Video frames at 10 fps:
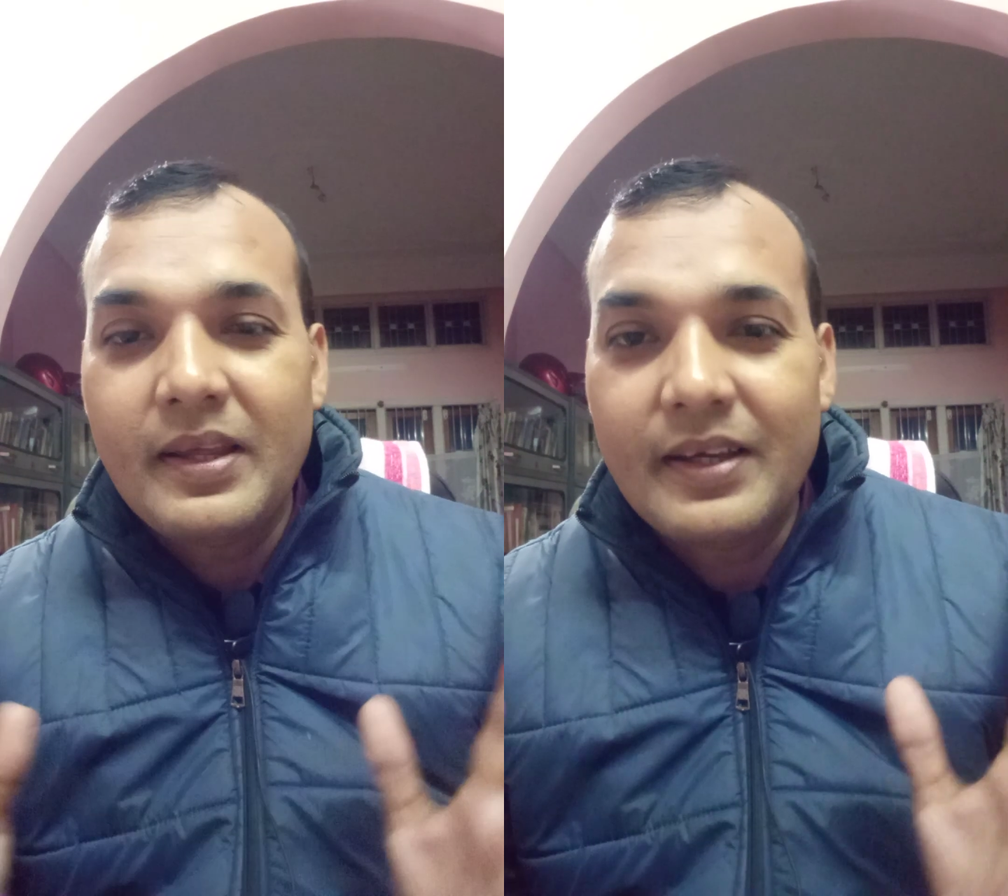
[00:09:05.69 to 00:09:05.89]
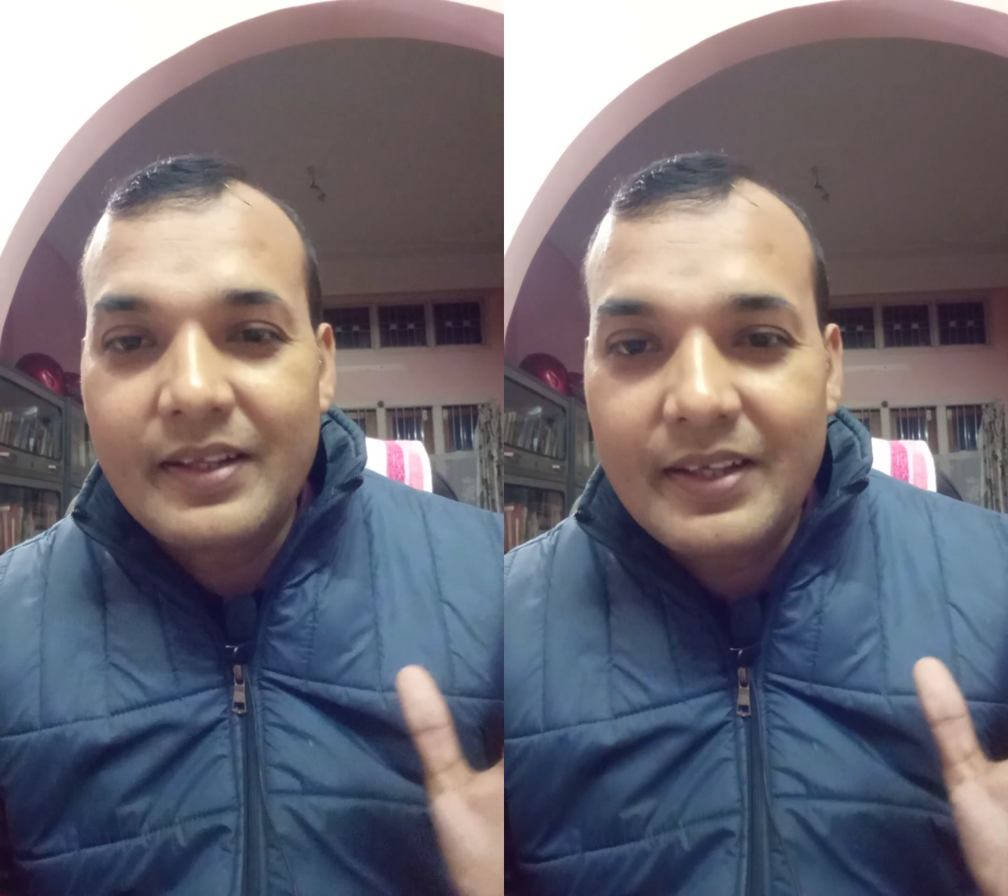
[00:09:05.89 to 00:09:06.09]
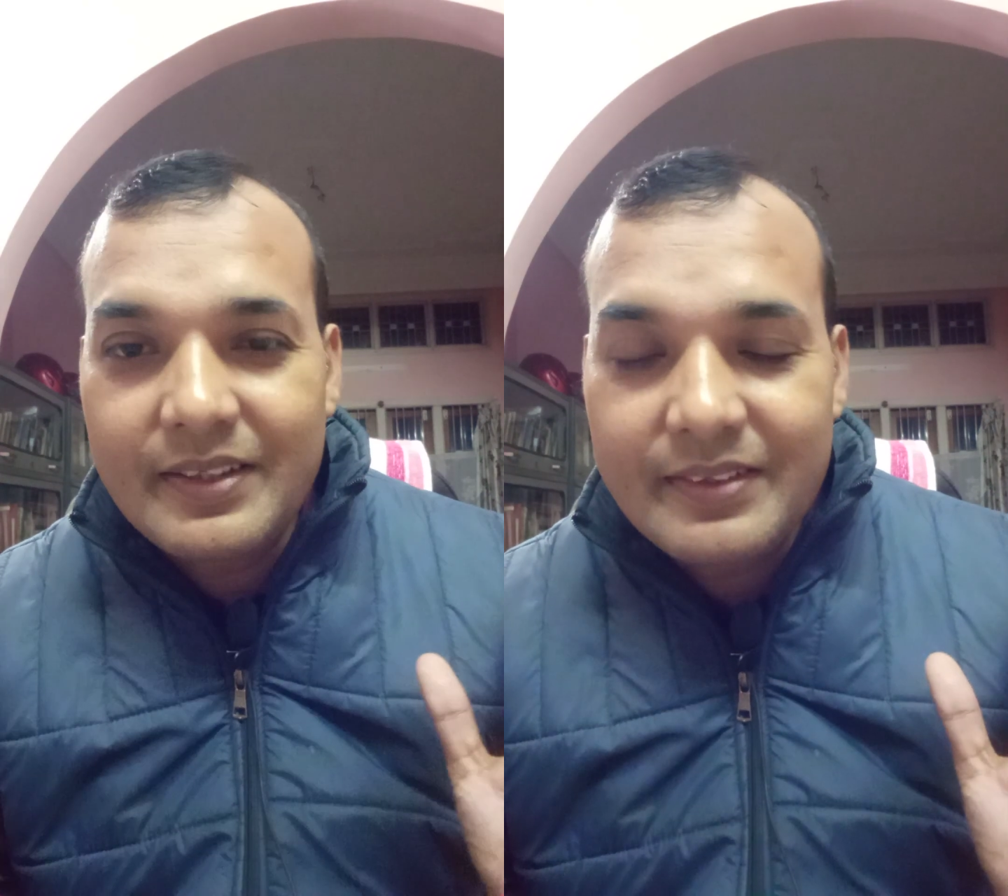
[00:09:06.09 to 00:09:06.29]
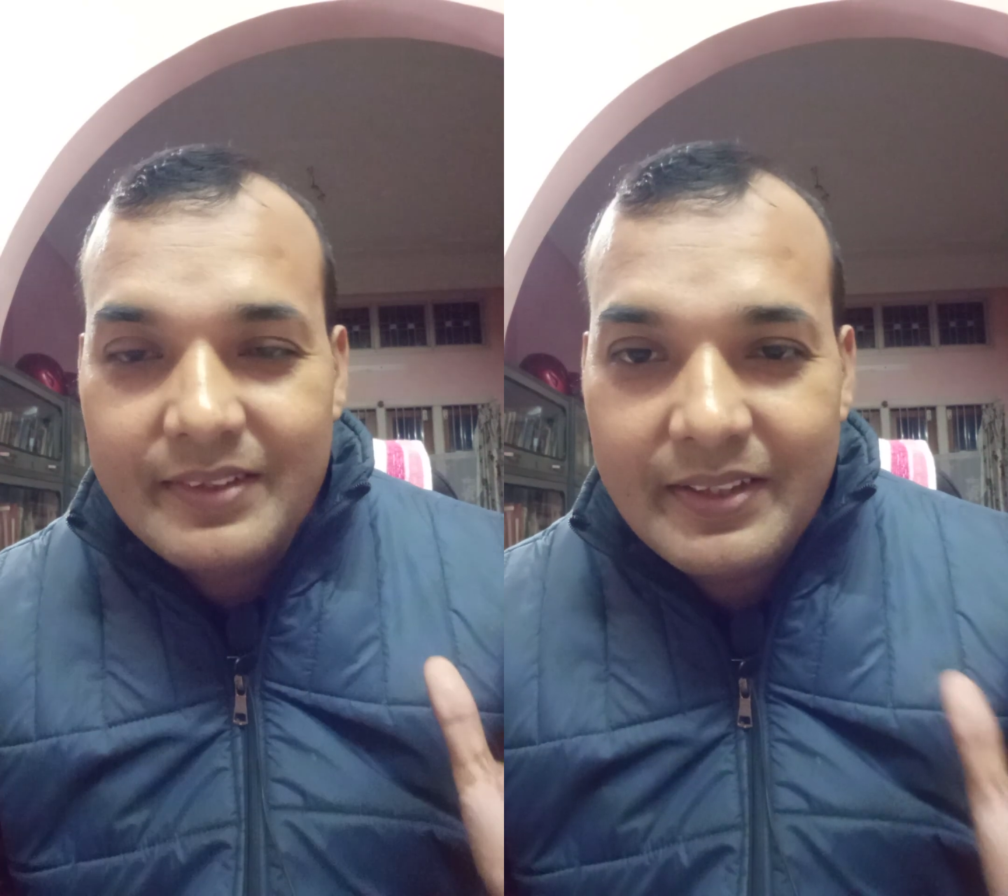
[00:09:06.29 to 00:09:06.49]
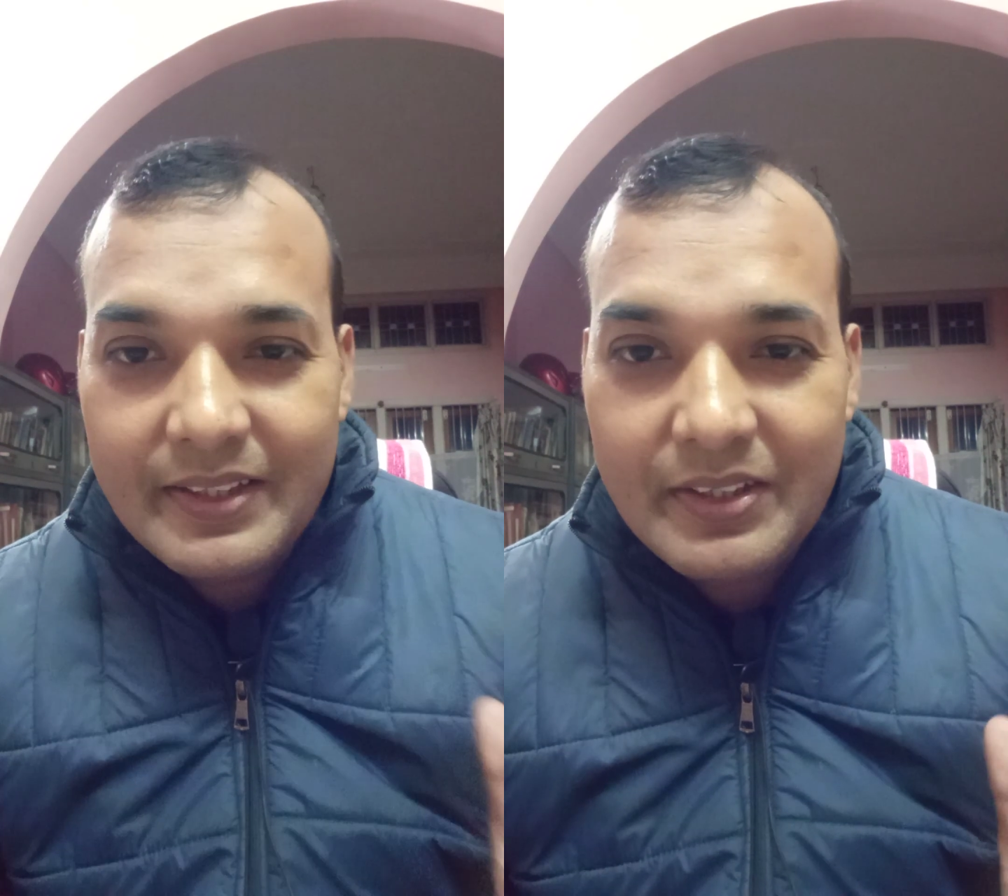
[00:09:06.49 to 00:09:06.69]
And I
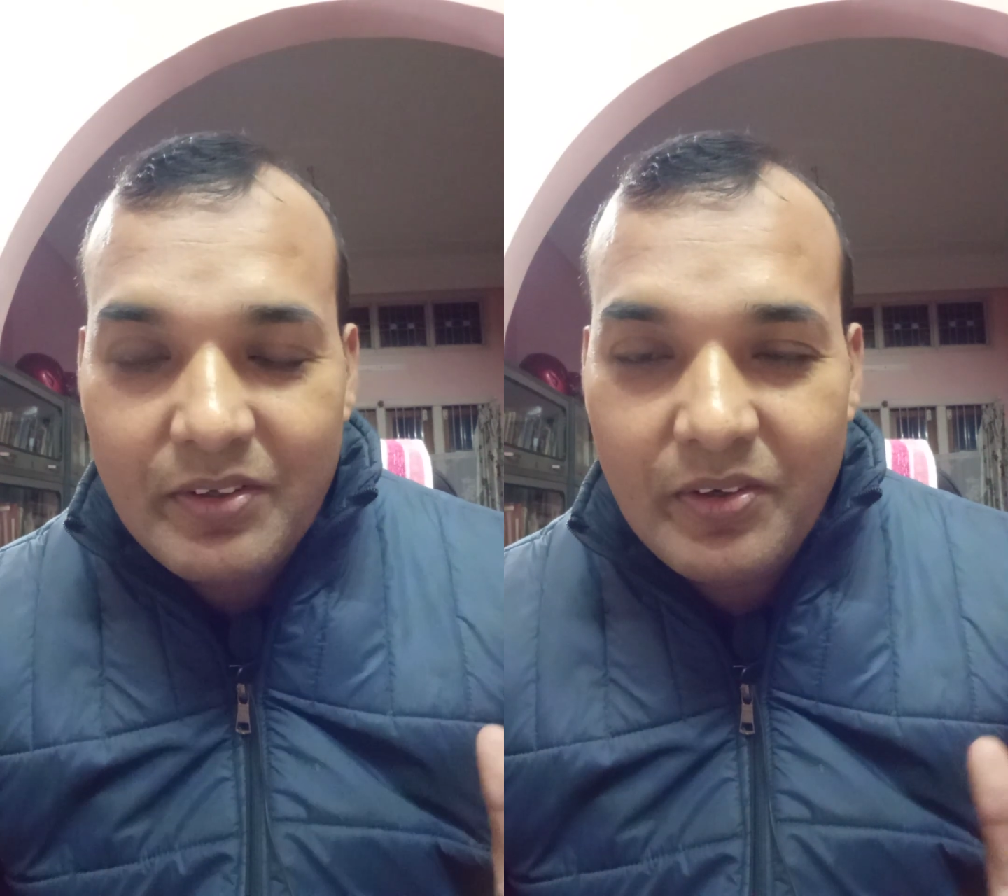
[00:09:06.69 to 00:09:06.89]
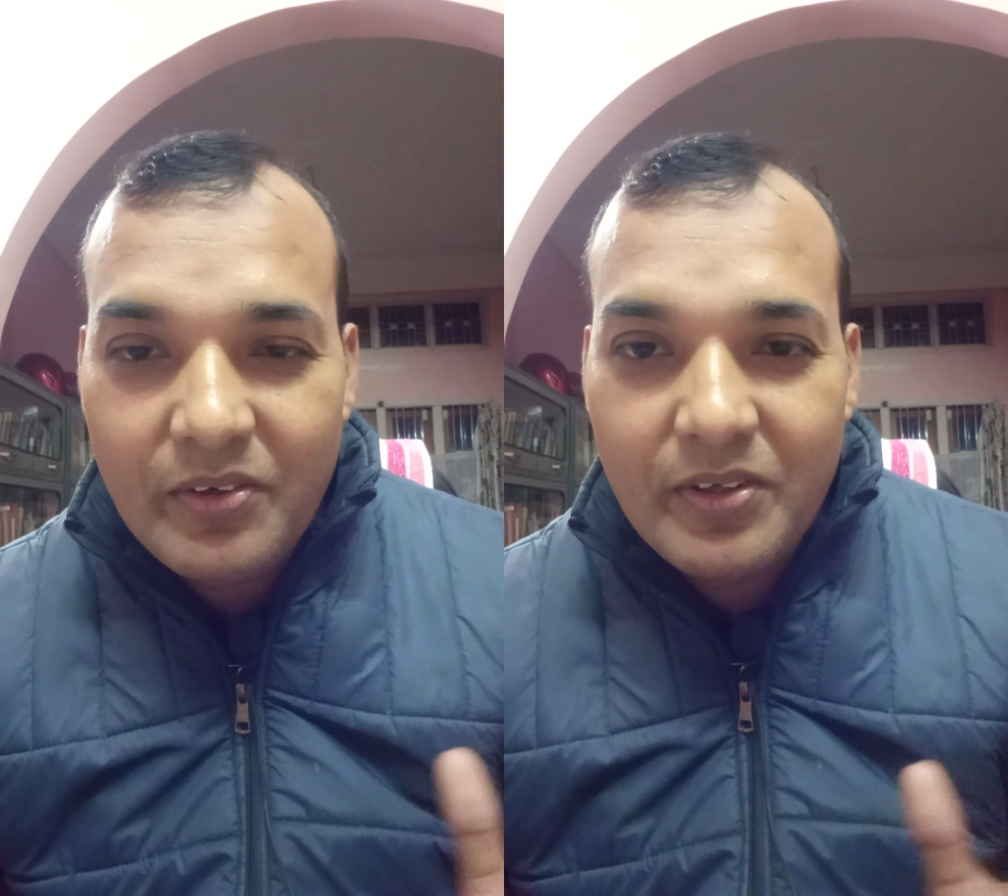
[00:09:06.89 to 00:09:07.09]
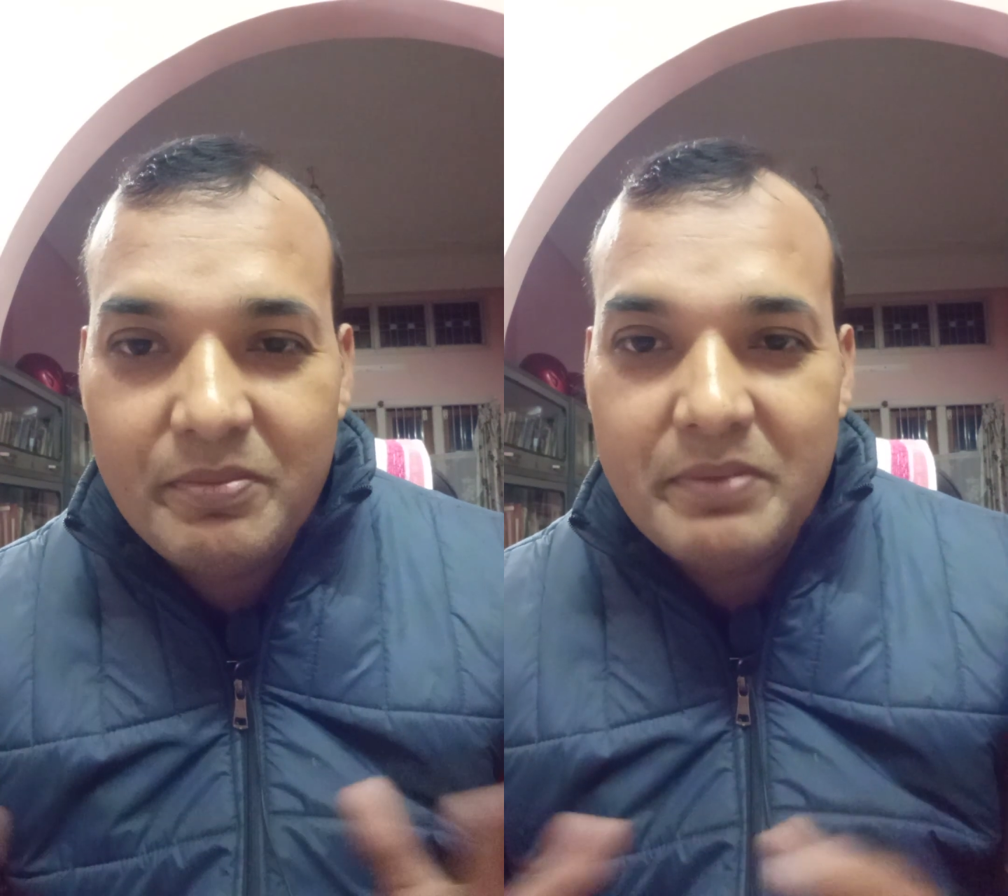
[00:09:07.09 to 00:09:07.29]
thank all my